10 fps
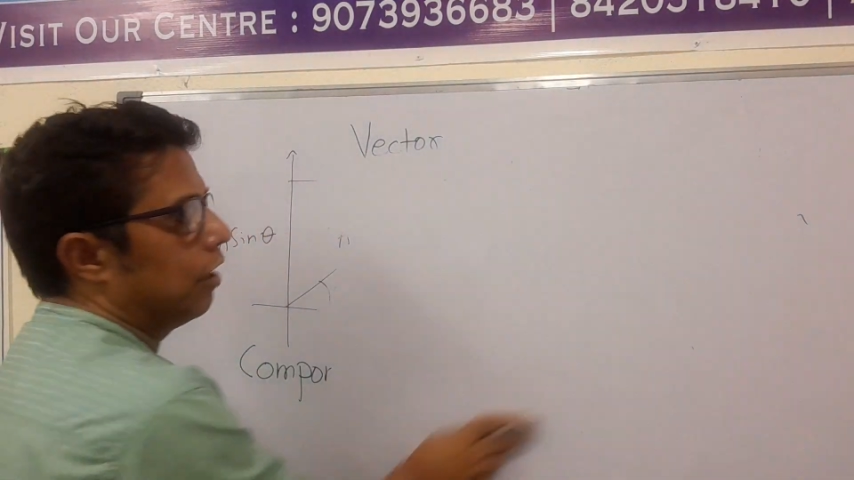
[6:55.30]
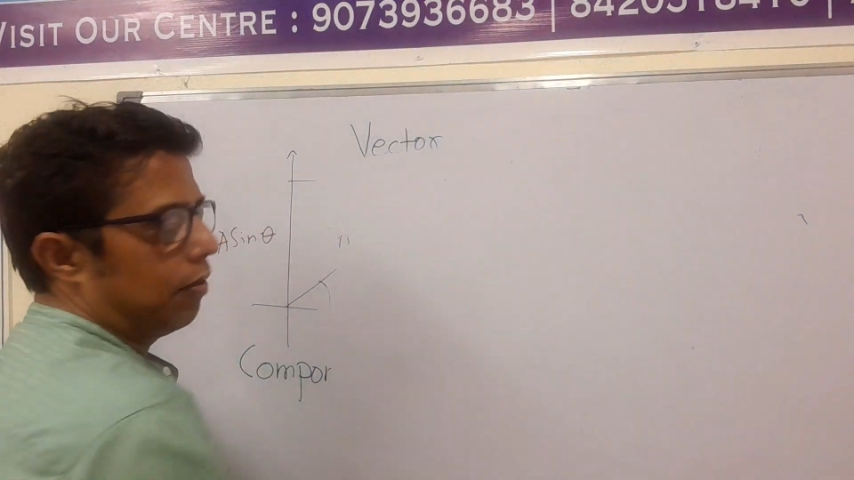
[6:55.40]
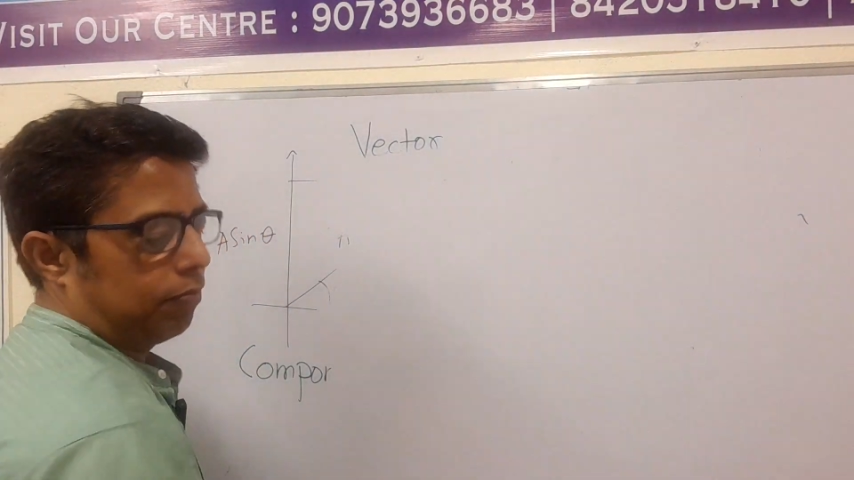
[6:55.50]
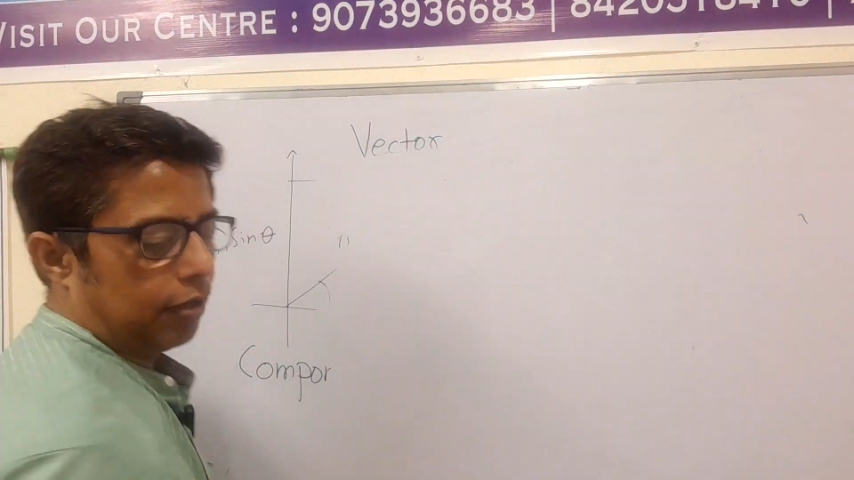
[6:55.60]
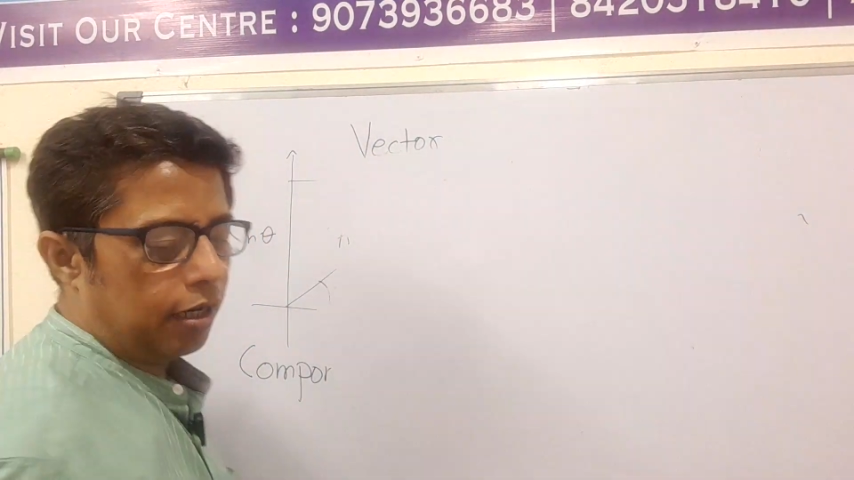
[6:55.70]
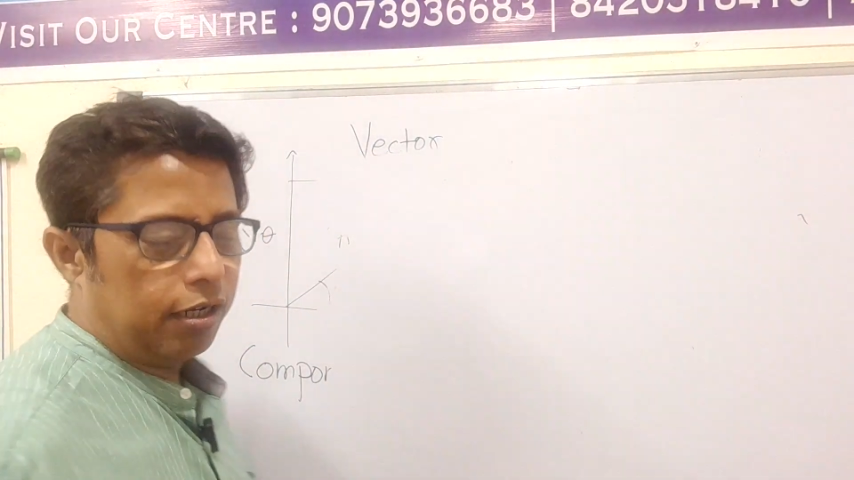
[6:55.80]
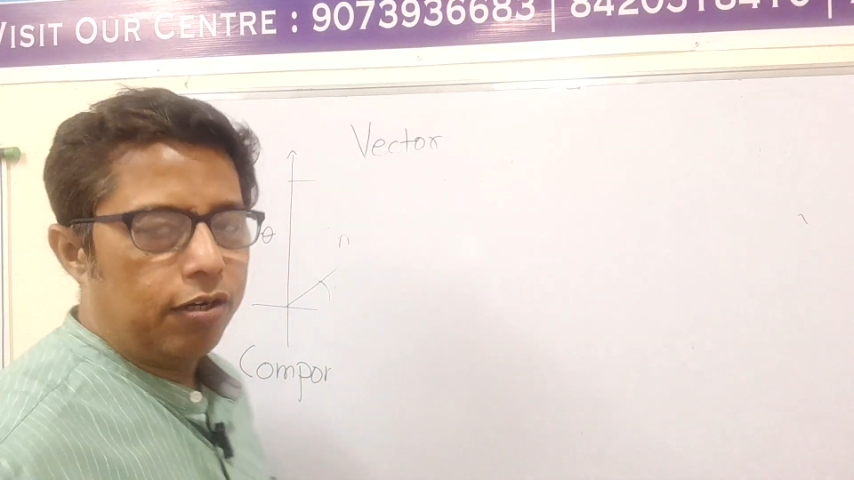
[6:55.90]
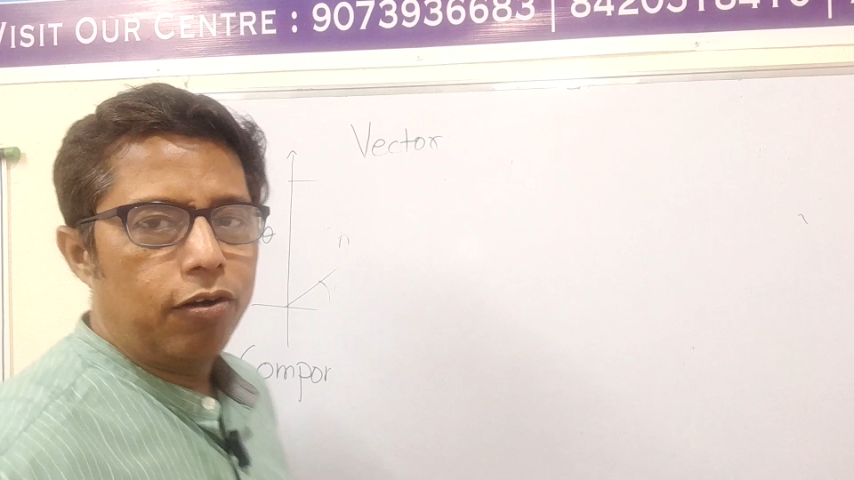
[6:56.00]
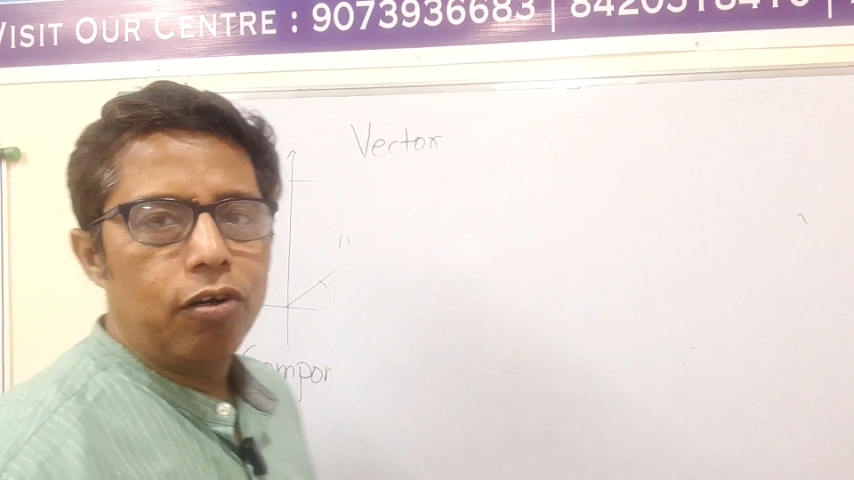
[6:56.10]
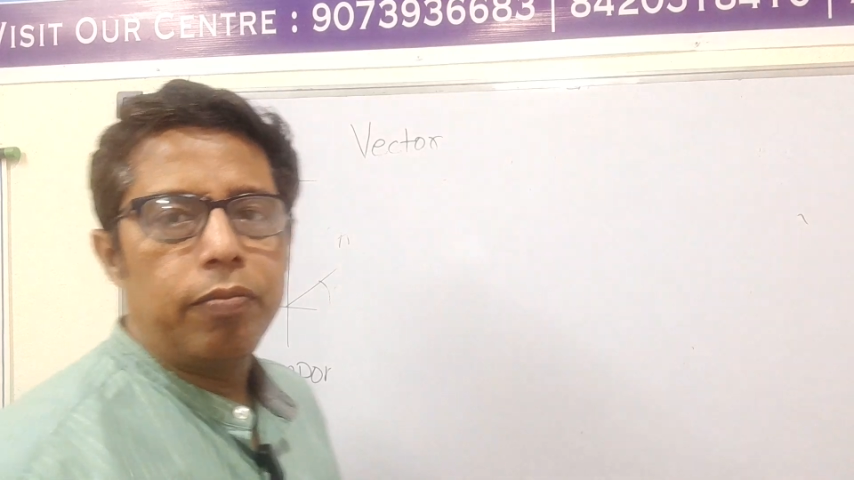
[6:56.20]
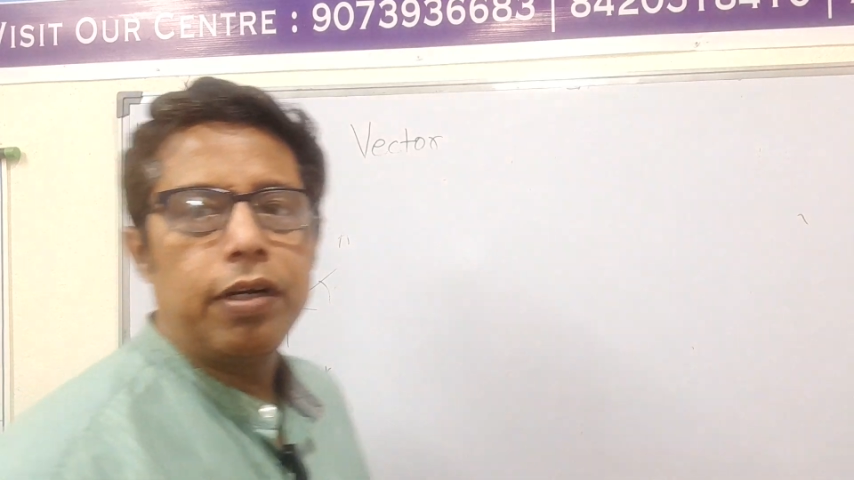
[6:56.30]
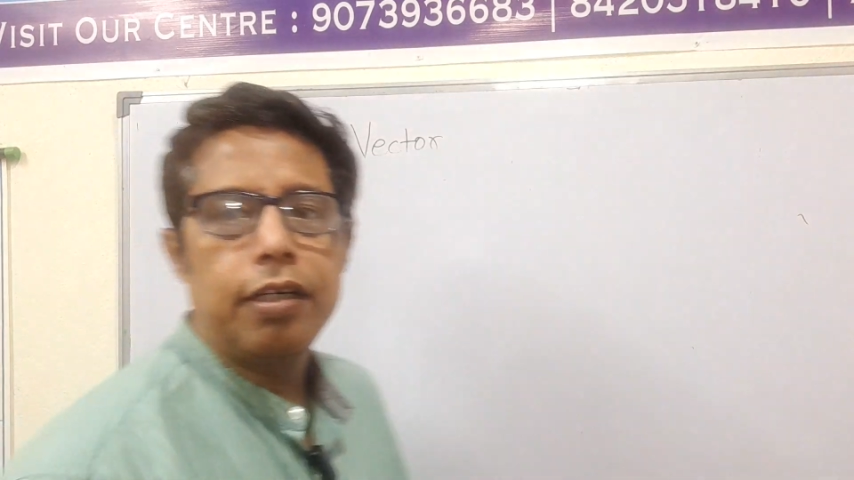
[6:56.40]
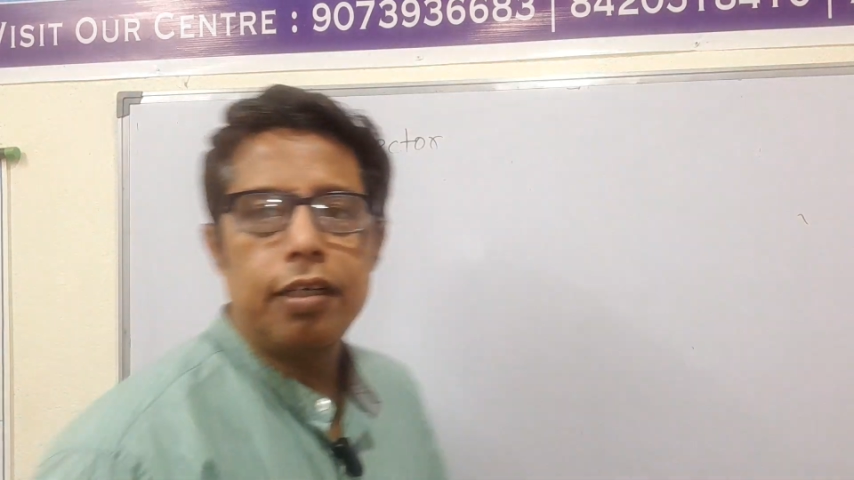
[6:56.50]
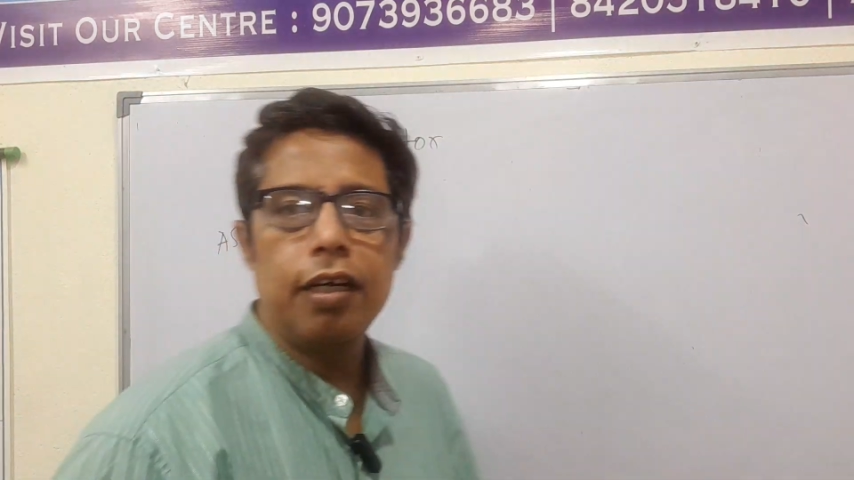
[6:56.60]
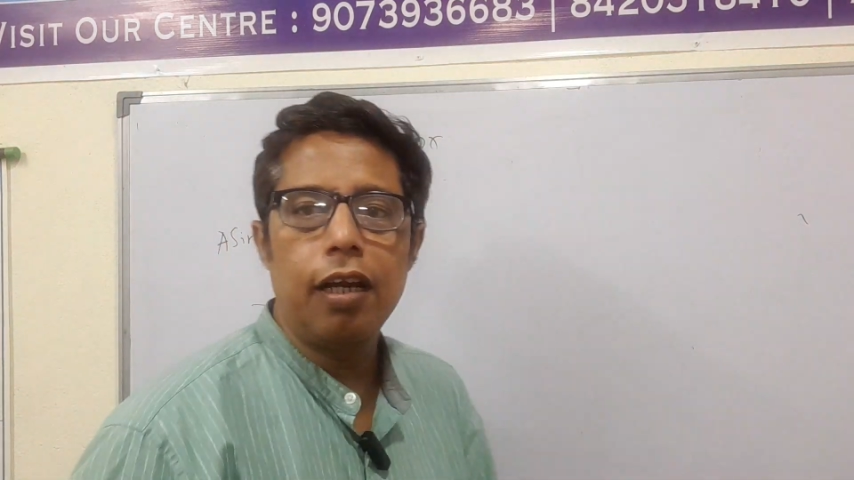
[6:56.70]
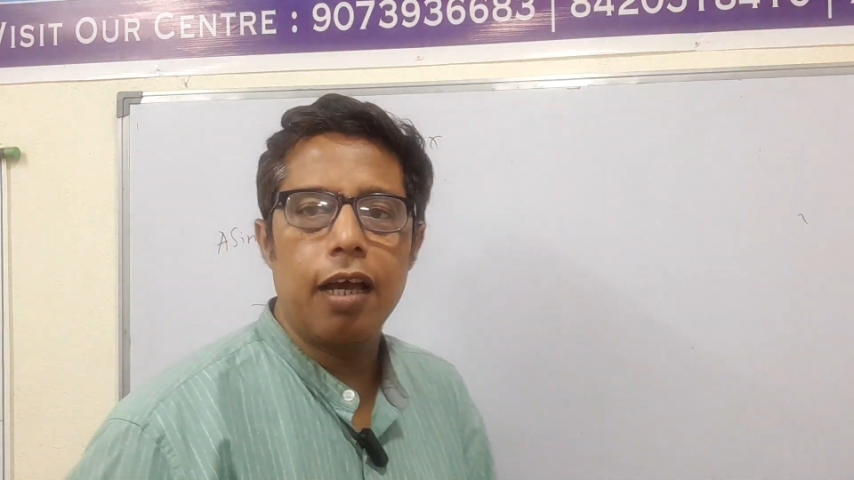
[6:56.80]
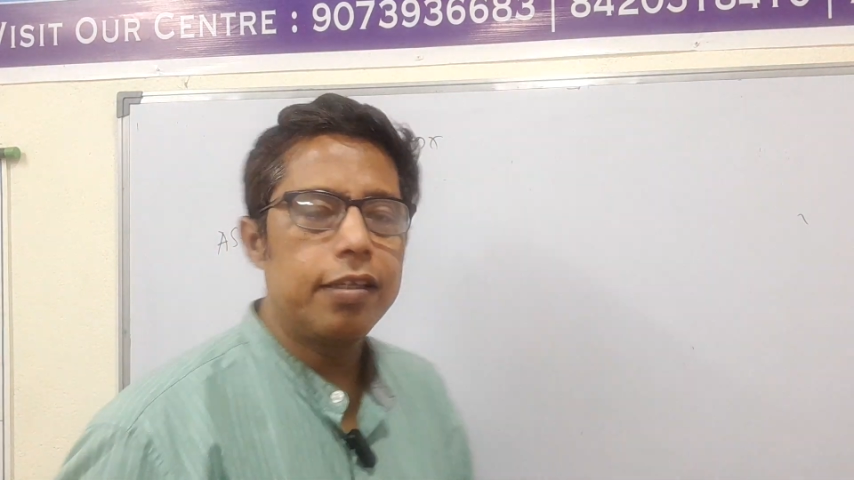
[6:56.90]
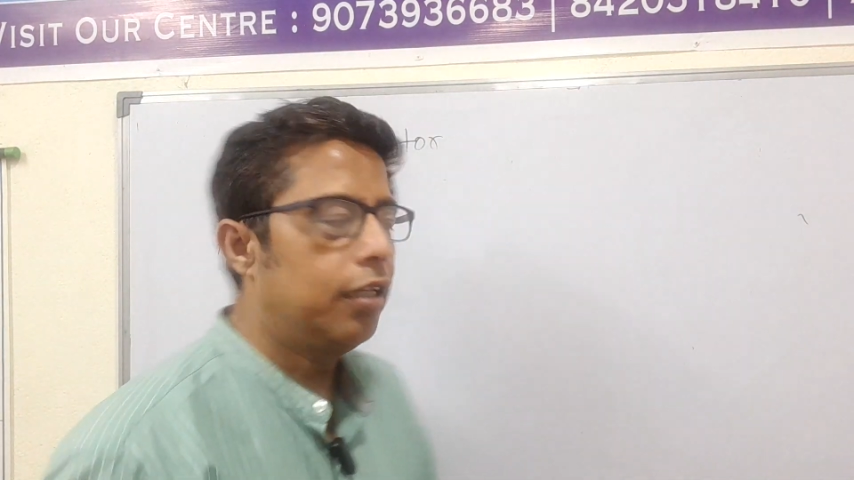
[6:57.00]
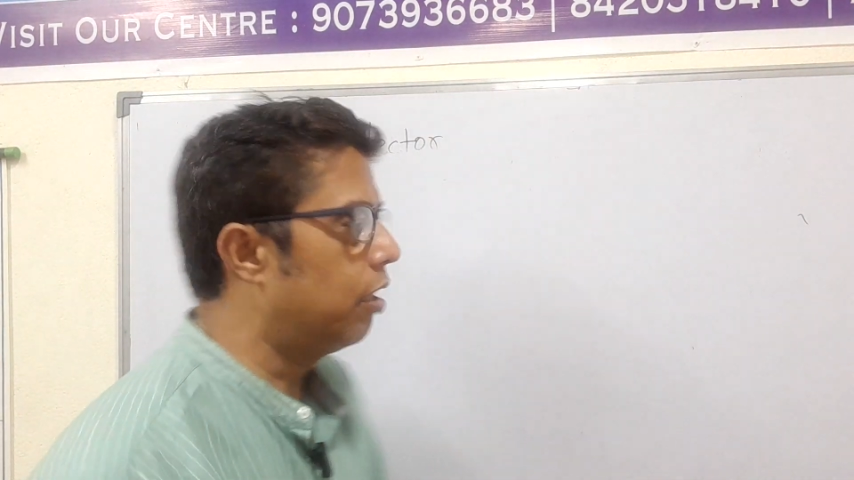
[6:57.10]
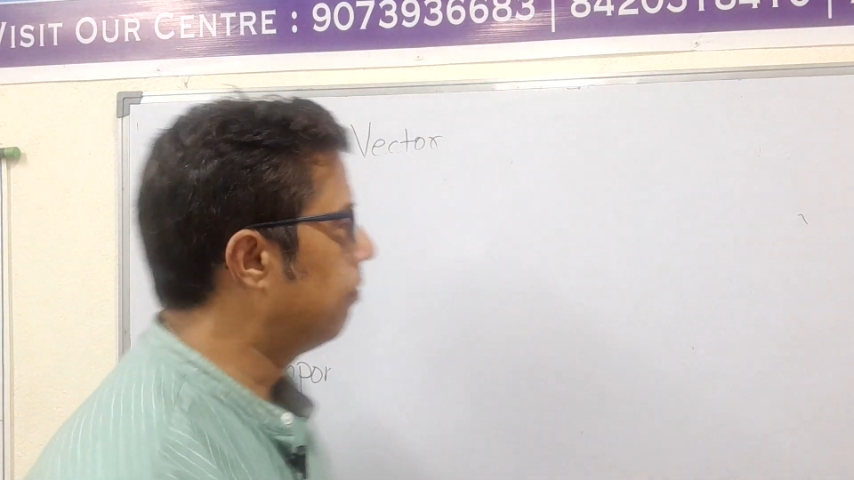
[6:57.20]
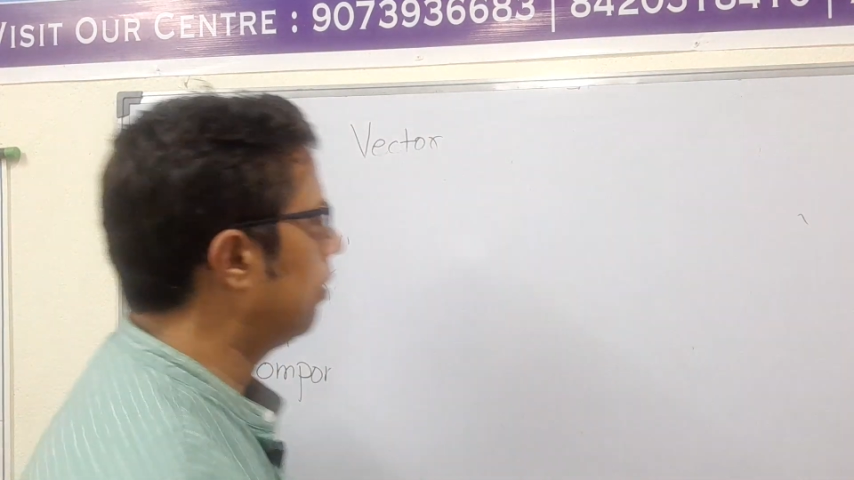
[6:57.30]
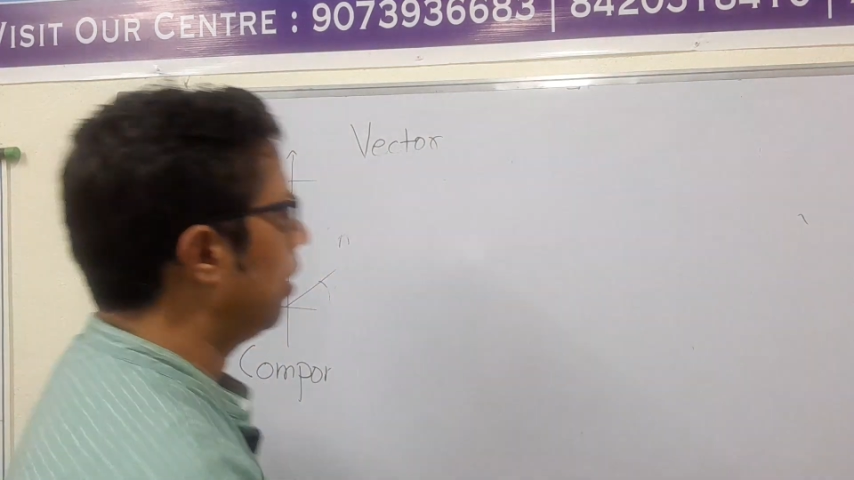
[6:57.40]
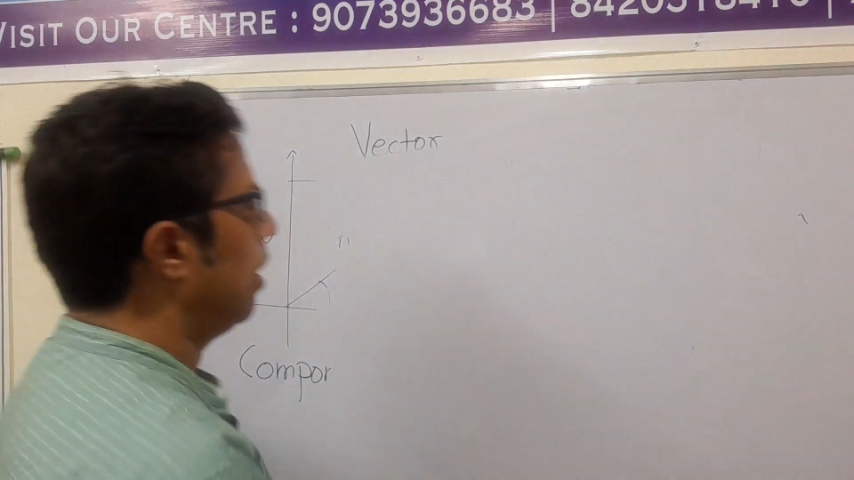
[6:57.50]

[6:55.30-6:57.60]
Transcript: chapter in trigonometry, class 11,